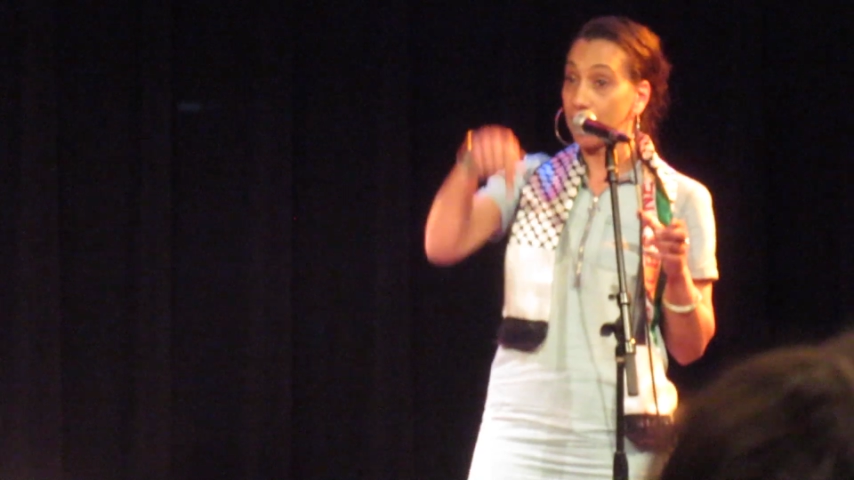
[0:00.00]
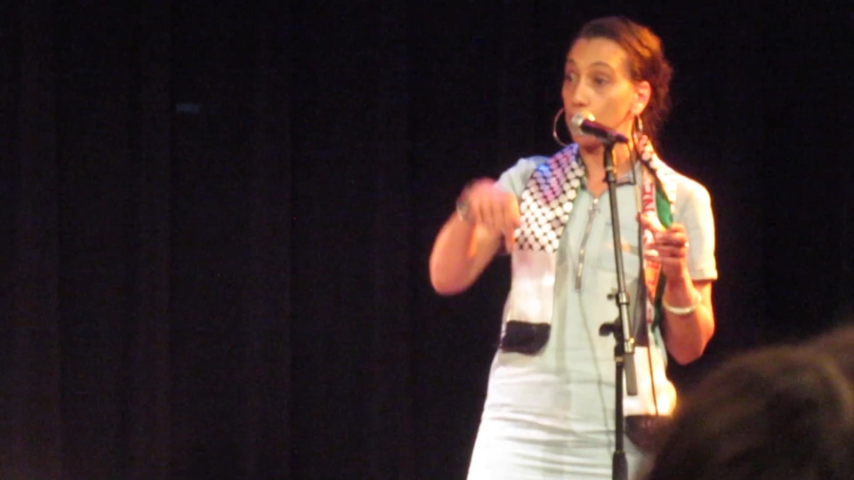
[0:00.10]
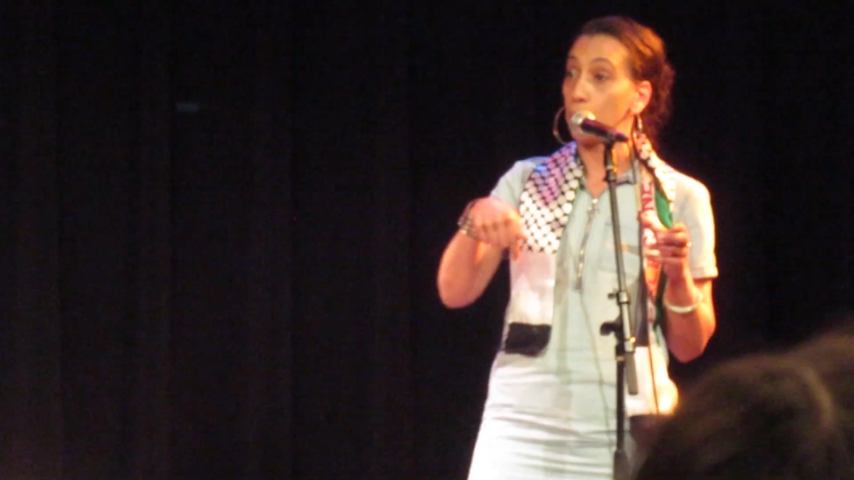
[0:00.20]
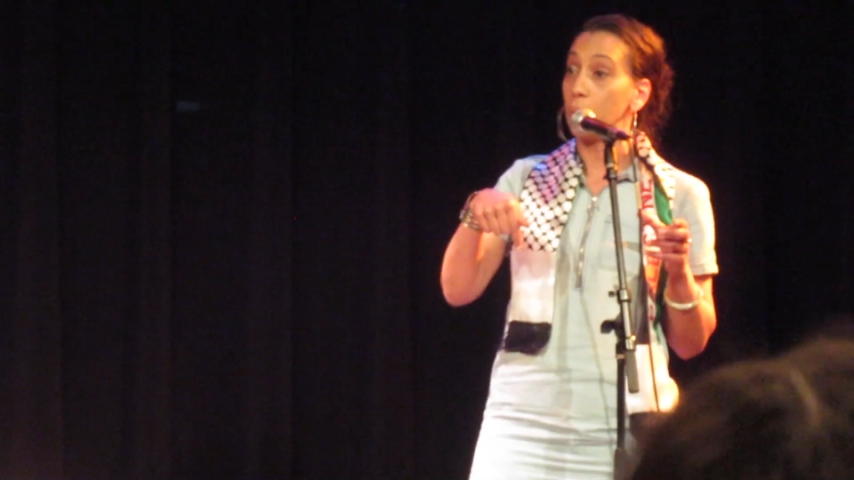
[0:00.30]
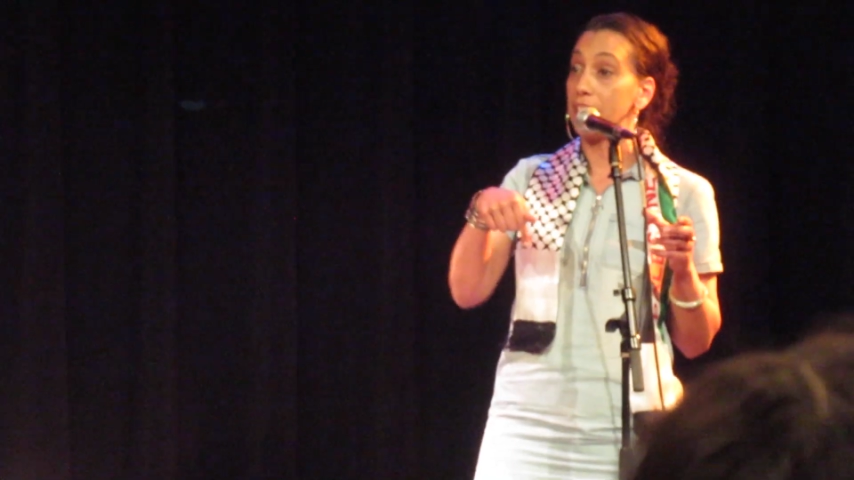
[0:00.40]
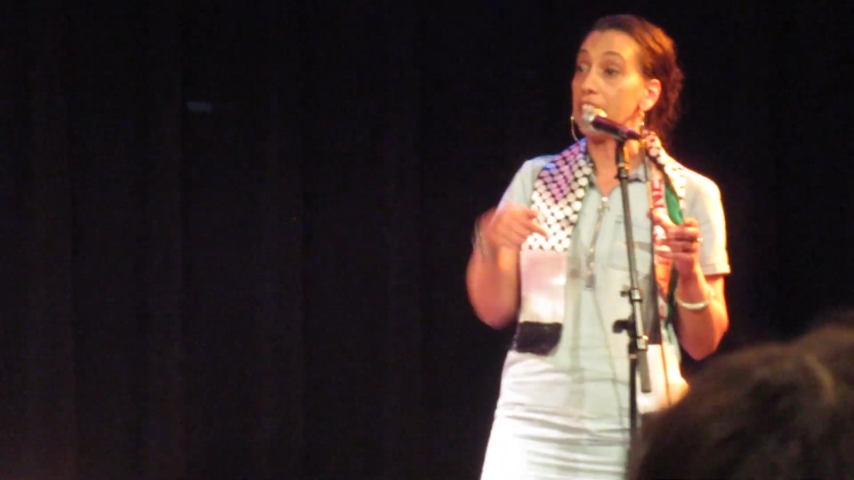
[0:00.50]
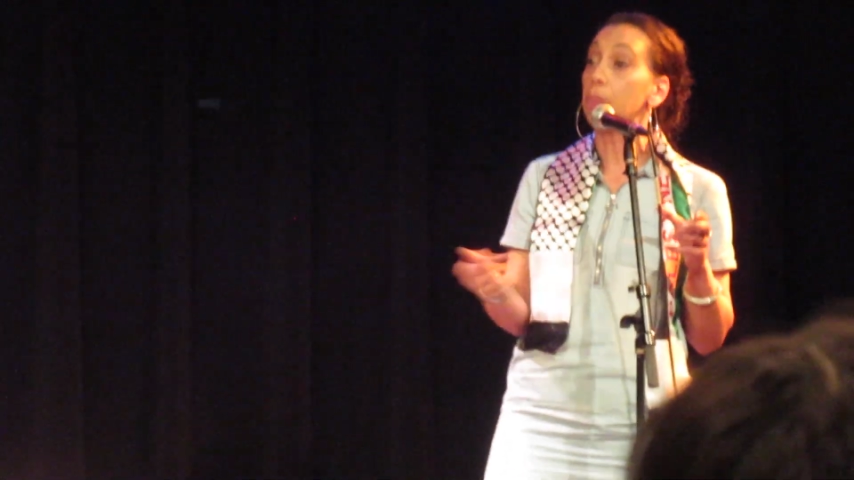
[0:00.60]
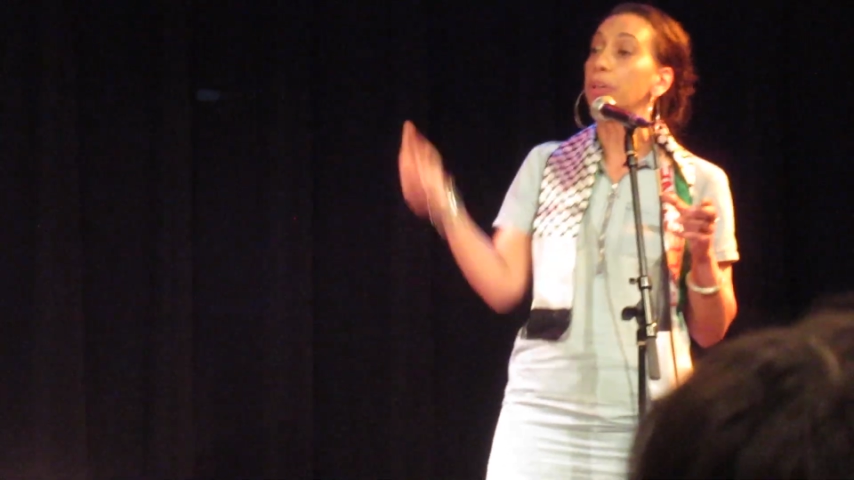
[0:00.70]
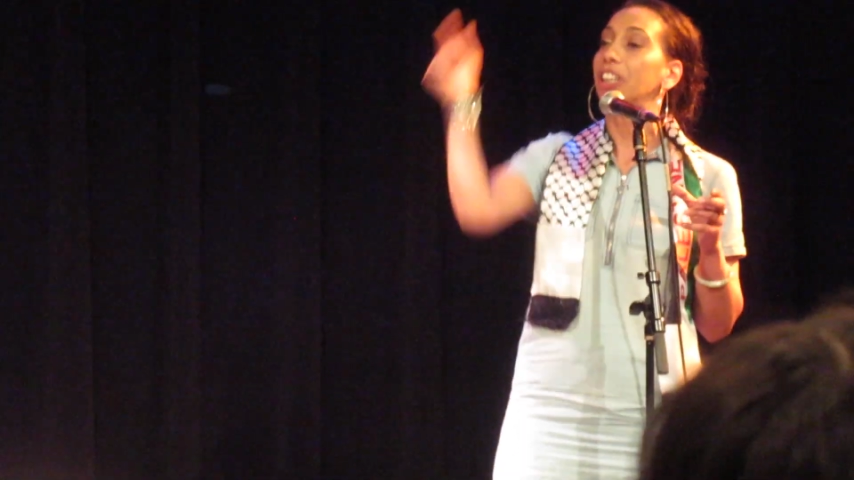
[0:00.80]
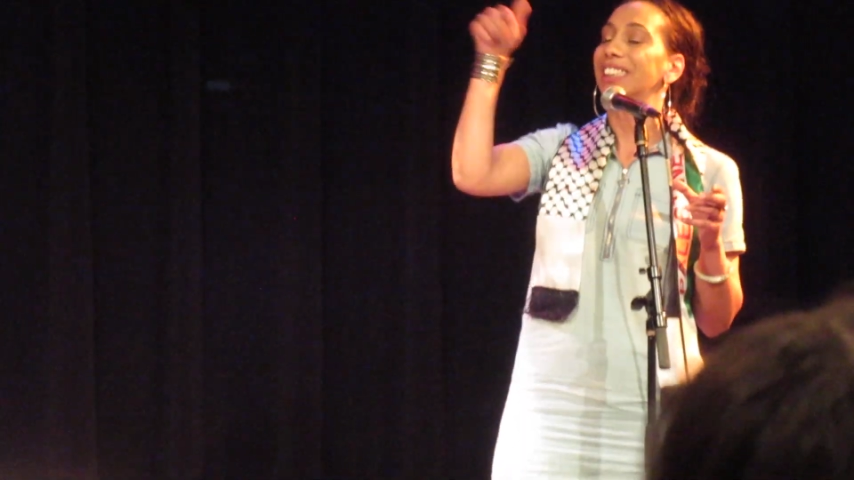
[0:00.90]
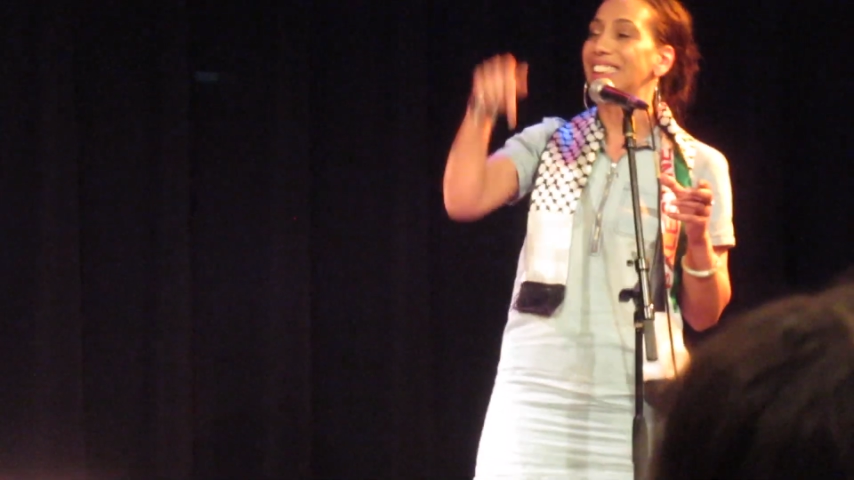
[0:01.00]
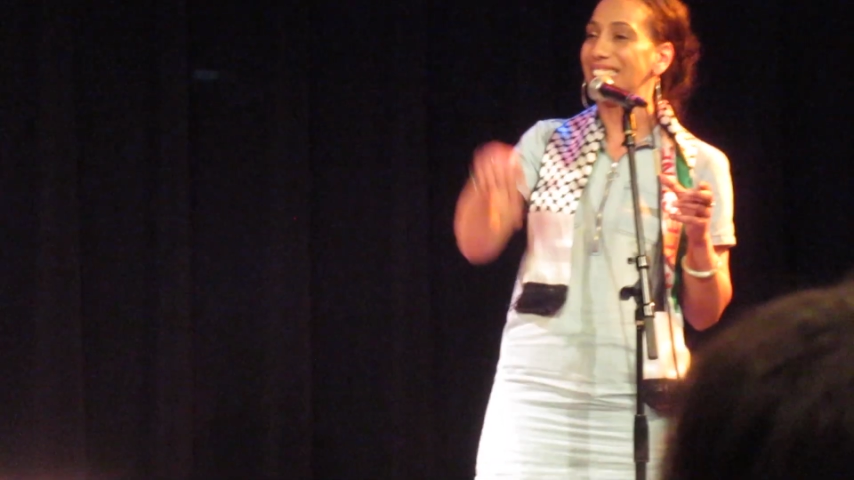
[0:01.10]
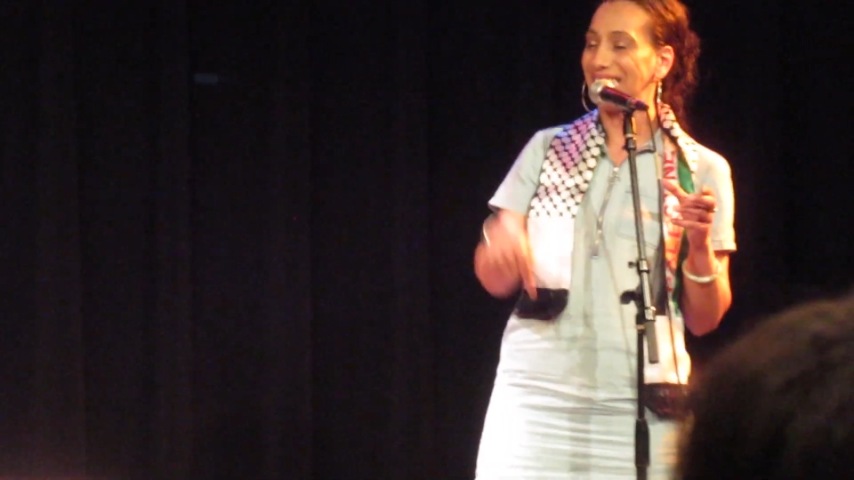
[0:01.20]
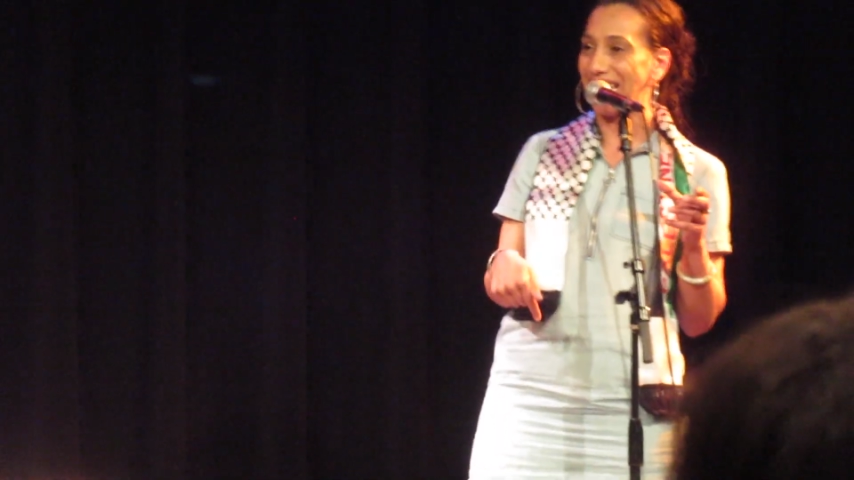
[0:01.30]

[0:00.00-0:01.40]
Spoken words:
is unique because it's